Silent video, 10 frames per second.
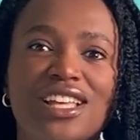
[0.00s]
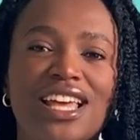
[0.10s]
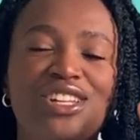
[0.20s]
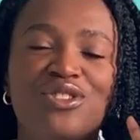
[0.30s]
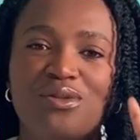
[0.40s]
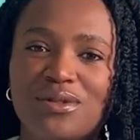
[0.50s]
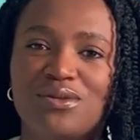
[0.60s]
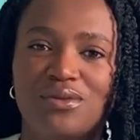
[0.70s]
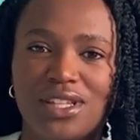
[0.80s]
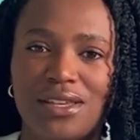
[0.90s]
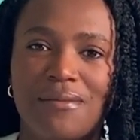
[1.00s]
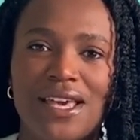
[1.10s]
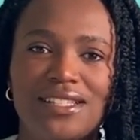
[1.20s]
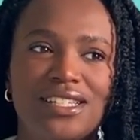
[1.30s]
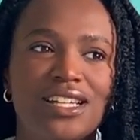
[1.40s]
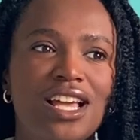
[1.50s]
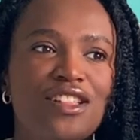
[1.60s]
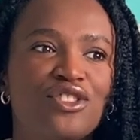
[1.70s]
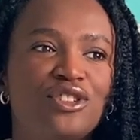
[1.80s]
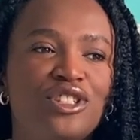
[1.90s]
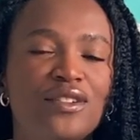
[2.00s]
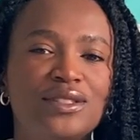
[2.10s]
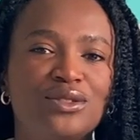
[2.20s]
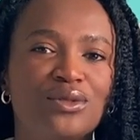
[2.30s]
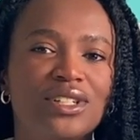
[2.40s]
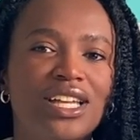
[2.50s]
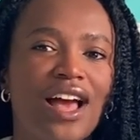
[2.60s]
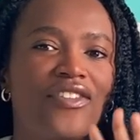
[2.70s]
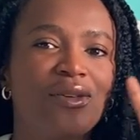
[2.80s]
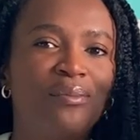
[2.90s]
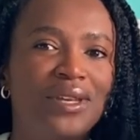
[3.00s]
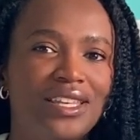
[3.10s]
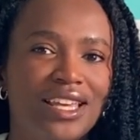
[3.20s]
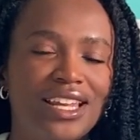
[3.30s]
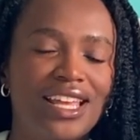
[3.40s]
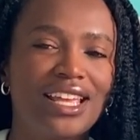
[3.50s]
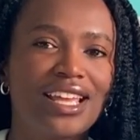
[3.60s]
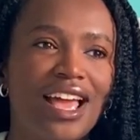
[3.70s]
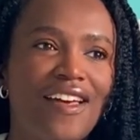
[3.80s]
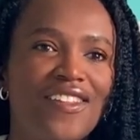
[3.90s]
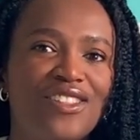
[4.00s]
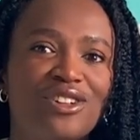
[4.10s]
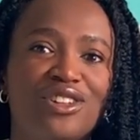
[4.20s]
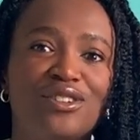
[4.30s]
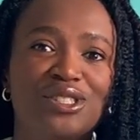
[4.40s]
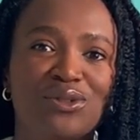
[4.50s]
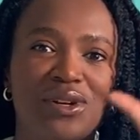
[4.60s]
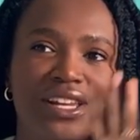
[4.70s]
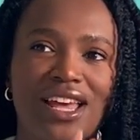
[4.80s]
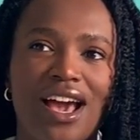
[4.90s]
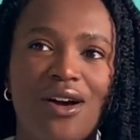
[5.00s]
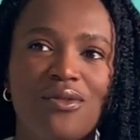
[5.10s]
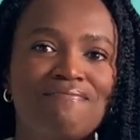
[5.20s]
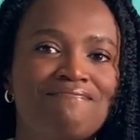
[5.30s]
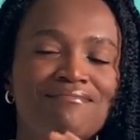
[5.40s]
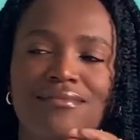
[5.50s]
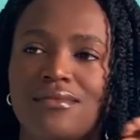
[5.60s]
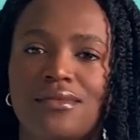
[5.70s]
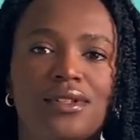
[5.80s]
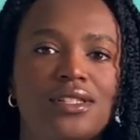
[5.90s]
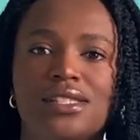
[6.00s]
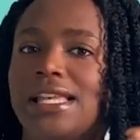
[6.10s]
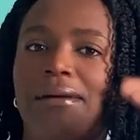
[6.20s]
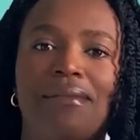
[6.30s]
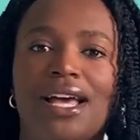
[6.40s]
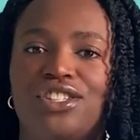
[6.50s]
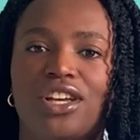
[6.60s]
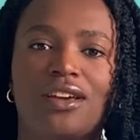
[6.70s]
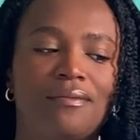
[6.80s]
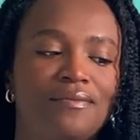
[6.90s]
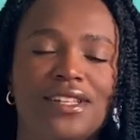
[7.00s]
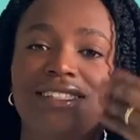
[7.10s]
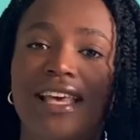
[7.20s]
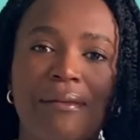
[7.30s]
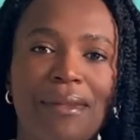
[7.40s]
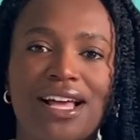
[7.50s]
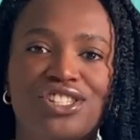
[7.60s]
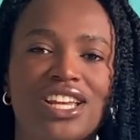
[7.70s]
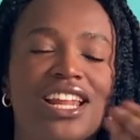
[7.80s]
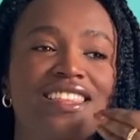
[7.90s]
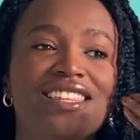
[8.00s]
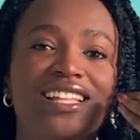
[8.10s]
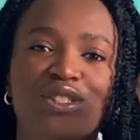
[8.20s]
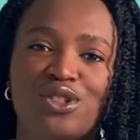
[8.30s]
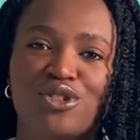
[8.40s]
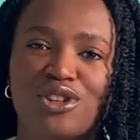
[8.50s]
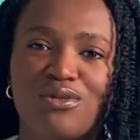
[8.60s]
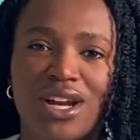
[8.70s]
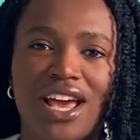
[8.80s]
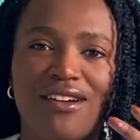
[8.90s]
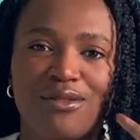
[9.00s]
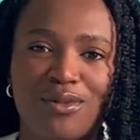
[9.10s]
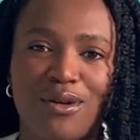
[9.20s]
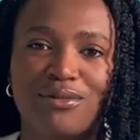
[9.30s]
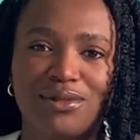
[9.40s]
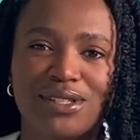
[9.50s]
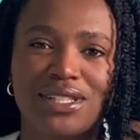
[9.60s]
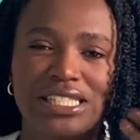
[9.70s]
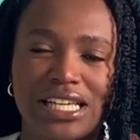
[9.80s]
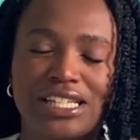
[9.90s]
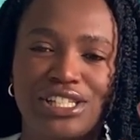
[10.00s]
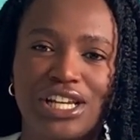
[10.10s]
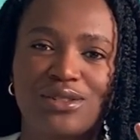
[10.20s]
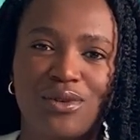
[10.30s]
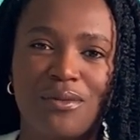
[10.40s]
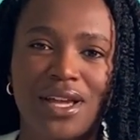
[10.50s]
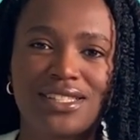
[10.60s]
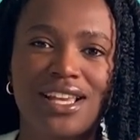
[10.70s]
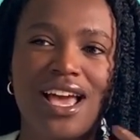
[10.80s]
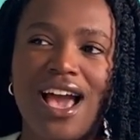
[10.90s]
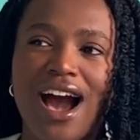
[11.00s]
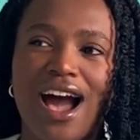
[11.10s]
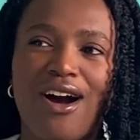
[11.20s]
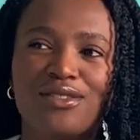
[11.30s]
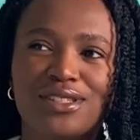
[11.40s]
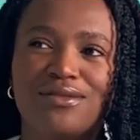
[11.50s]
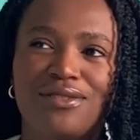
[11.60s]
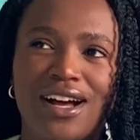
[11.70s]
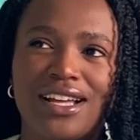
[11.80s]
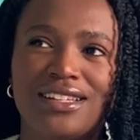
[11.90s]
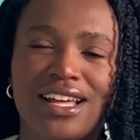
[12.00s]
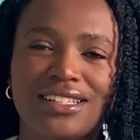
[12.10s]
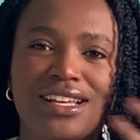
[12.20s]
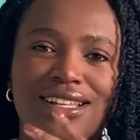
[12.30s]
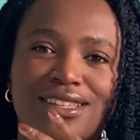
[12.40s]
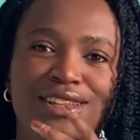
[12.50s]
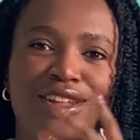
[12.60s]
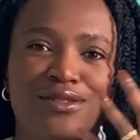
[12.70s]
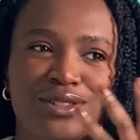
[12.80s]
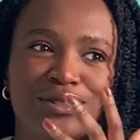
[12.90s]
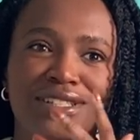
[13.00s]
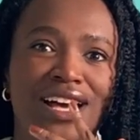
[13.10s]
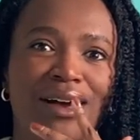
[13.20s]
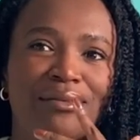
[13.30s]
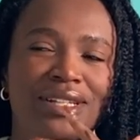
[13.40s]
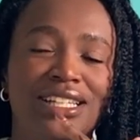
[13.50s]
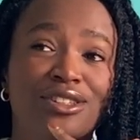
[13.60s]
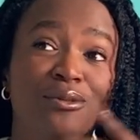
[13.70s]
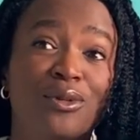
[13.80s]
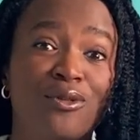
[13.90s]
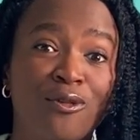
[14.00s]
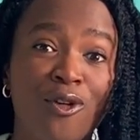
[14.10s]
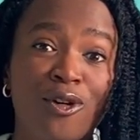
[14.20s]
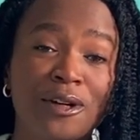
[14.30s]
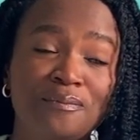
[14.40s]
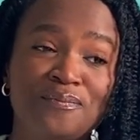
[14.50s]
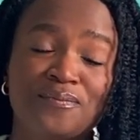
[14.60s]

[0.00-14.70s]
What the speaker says: And you know what was really amazing? Their love story at the beginning and then their love story now, same magic, the same magic. And I think that's usually what I have a problem with in second chance romance. I often find that the love story that happened either before